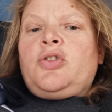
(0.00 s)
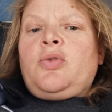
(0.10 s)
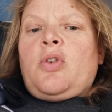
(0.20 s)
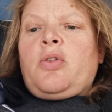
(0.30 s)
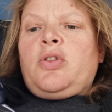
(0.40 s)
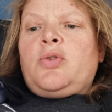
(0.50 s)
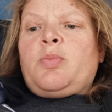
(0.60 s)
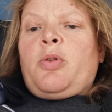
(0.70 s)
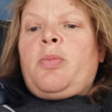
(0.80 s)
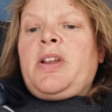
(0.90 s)
Do not
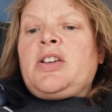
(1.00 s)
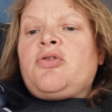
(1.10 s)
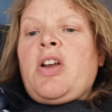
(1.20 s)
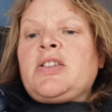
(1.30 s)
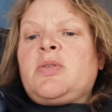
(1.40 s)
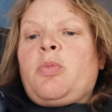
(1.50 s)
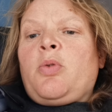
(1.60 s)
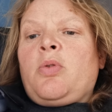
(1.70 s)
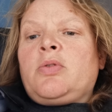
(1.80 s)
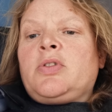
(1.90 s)
use public
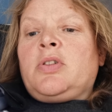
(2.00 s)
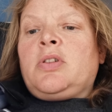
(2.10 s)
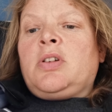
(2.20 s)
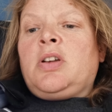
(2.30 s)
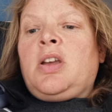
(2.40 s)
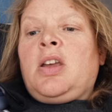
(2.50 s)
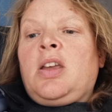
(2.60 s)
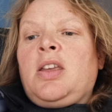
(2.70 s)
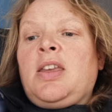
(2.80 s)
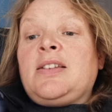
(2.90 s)
transport,
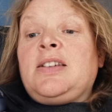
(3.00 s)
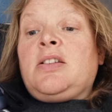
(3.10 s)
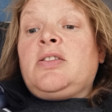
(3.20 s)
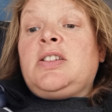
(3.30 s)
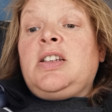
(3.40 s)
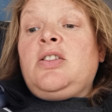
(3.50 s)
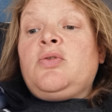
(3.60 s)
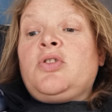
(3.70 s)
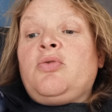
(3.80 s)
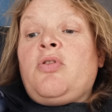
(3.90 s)
yet it
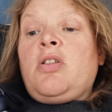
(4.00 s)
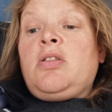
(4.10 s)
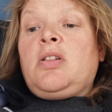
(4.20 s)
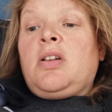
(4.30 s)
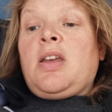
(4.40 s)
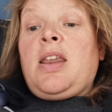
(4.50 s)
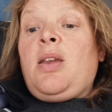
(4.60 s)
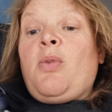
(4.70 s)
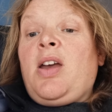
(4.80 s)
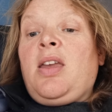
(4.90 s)
continues to run
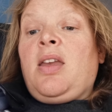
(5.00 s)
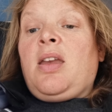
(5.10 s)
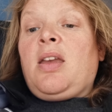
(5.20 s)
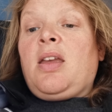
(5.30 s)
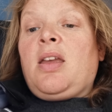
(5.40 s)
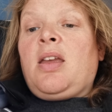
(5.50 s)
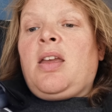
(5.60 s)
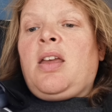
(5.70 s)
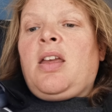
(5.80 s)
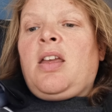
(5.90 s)
anyway.
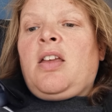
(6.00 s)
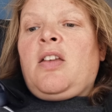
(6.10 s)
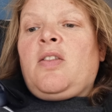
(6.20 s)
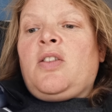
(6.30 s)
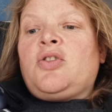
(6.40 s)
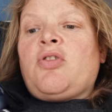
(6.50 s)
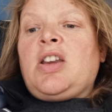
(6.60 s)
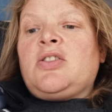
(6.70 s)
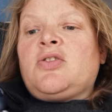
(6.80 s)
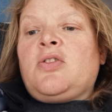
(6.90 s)
The
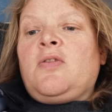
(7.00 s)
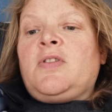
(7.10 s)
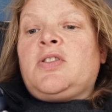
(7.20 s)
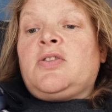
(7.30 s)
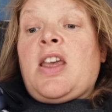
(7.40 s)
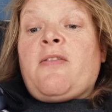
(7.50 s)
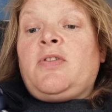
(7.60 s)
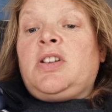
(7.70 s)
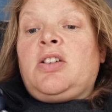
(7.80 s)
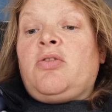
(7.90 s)
train services
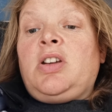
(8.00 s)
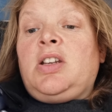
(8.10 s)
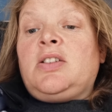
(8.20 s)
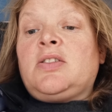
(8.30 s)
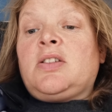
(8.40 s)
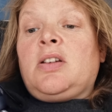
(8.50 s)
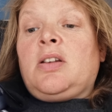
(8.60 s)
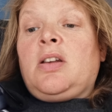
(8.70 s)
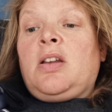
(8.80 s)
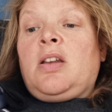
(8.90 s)
haven't decreased.
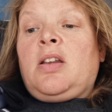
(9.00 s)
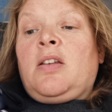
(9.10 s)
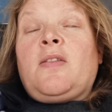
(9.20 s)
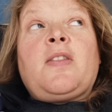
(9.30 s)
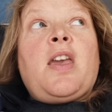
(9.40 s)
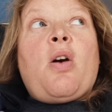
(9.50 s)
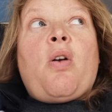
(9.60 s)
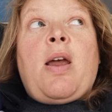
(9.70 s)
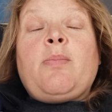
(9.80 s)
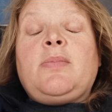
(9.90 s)
They
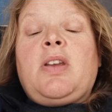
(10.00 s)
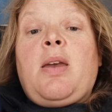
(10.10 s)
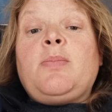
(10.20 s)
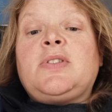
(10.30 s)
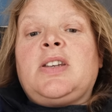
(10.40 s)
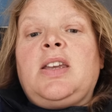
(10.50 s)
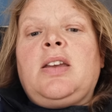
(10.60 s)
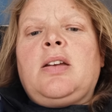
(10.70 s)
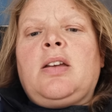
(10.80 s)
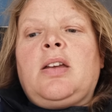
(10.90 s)
are
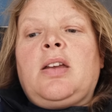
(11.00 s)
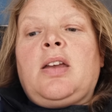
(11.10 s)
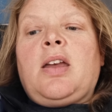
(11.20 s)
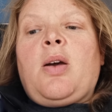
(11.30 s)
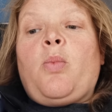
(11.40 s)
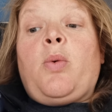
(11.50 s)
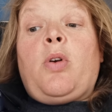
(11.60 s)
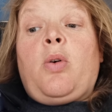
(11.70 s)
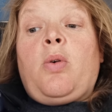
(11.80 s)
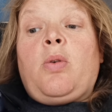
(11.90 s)
empty, and we
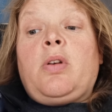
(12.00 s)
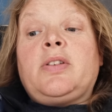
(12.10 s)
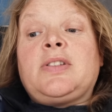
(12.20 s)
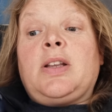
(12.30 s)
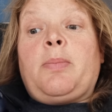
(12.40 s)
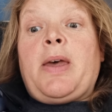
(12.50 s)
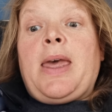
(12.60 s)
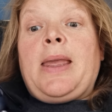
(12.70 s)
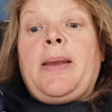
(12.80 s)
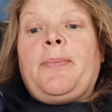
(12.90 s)
will all still
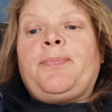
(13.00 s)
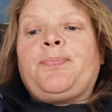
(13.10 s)
pay.